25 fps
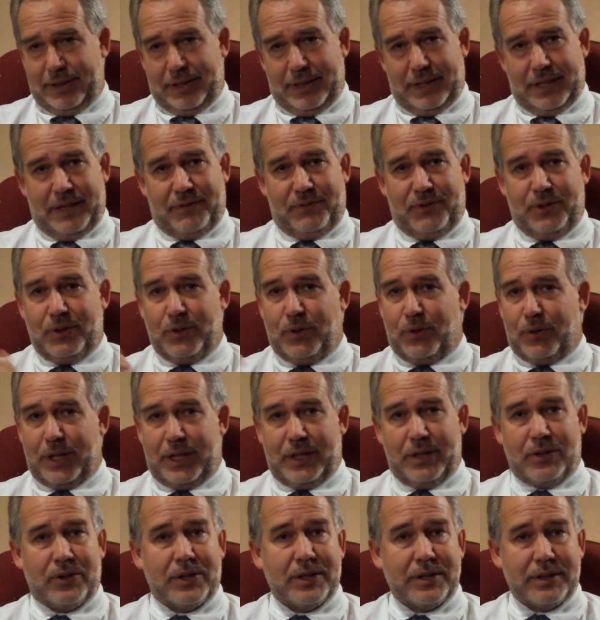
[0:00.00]
If you don't
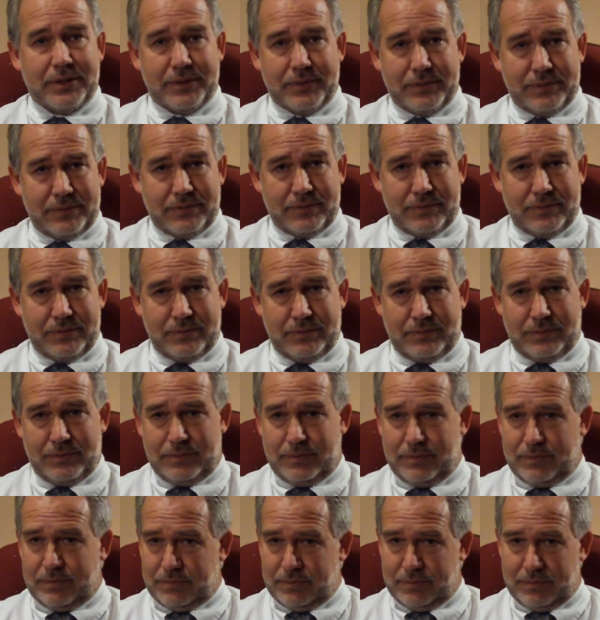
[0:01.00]
hear it,
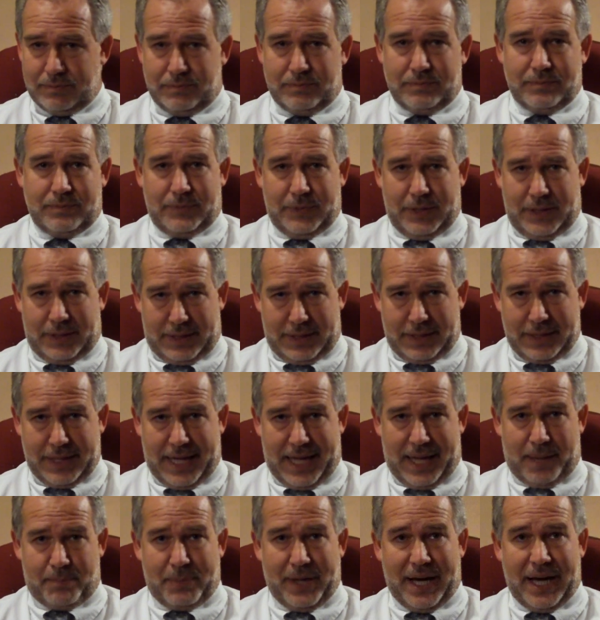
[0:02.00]
it
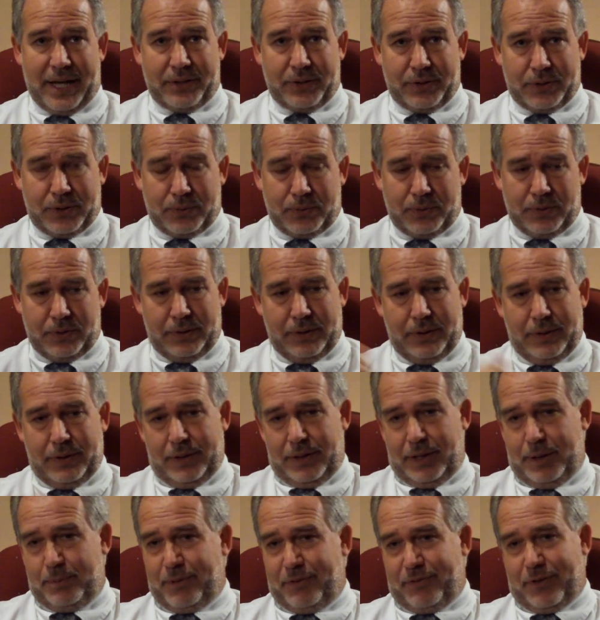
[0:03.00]
can't bother you.
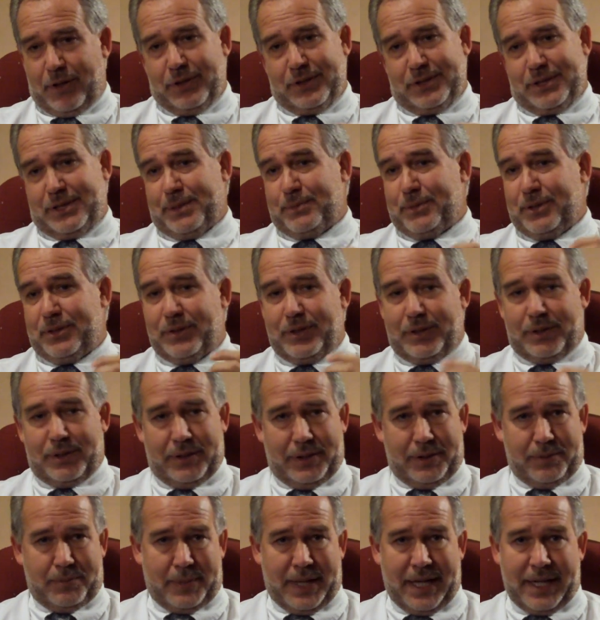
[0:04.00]
It'd be very similar
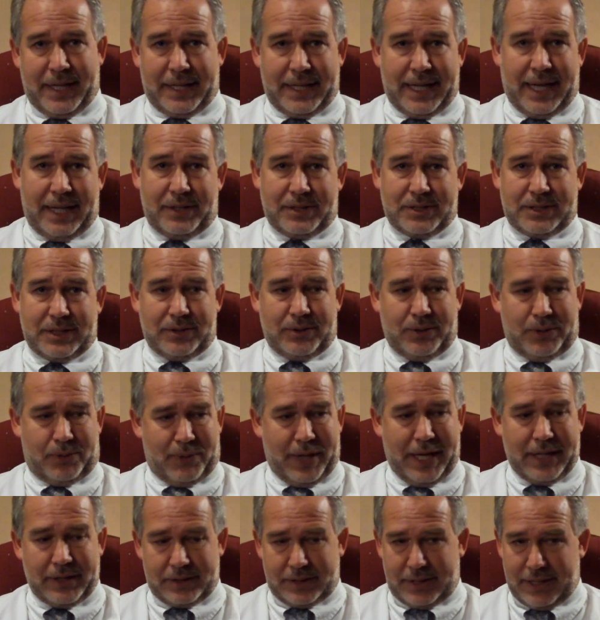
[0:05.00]
in my analogy to the
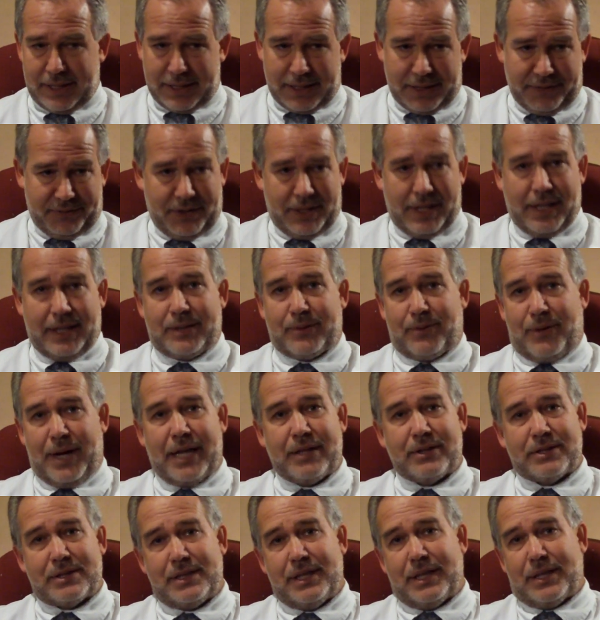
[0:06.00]
rattlesnake. If you take the
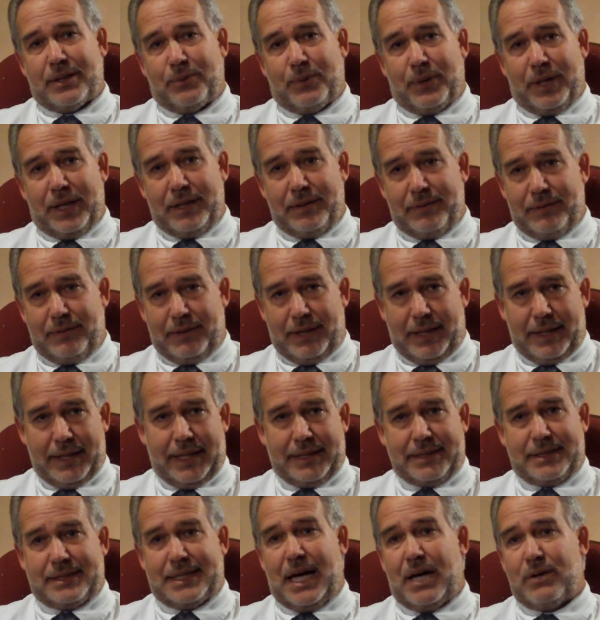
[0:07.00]
rattlesnake away and
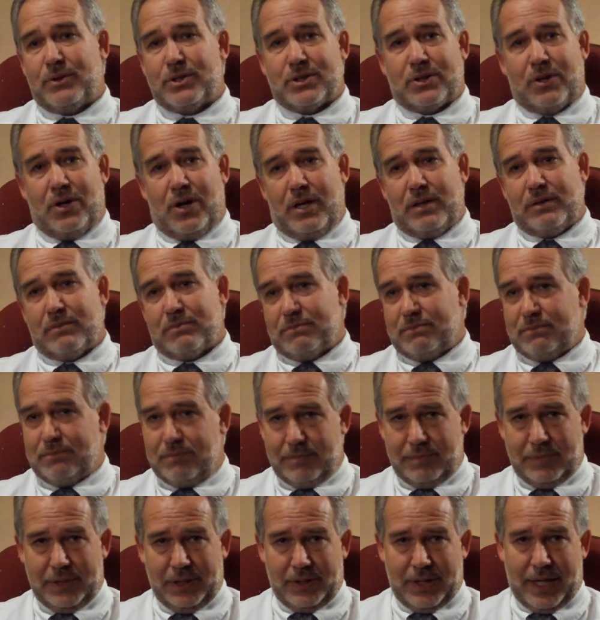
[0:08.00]
that sound's gone,
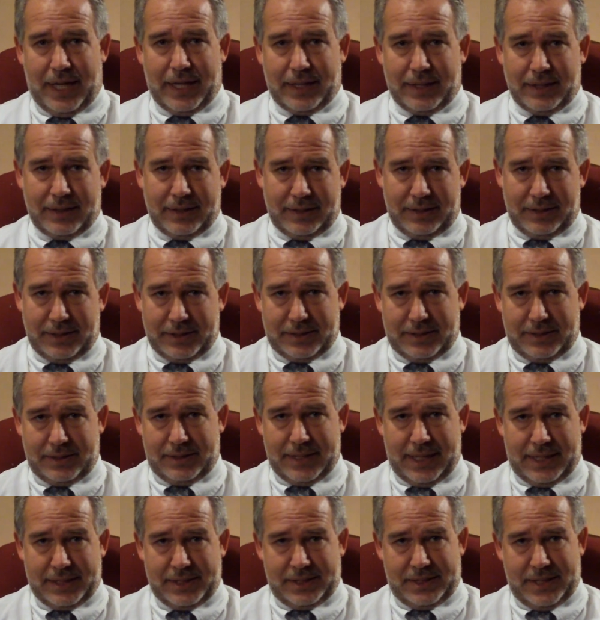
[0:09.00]
you're not going to elicit
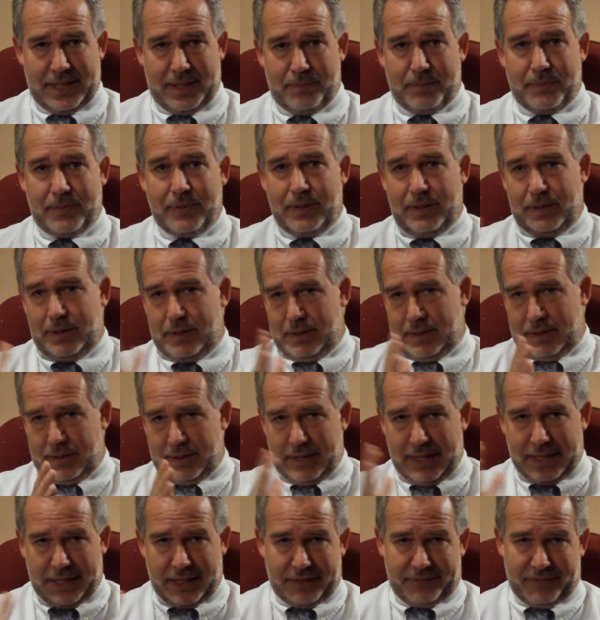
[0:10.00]
that same
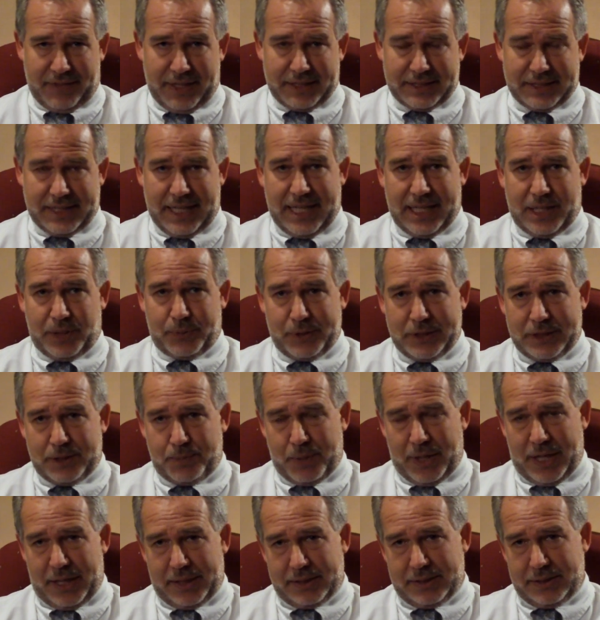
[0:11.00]
negative anxiety
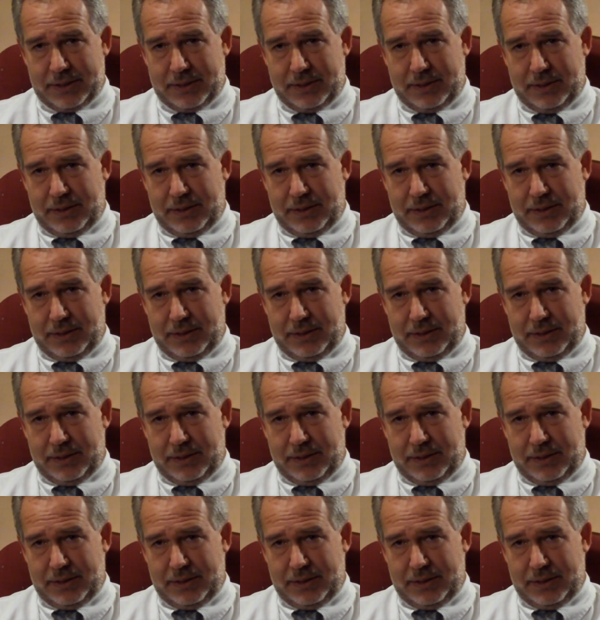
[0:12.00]
response.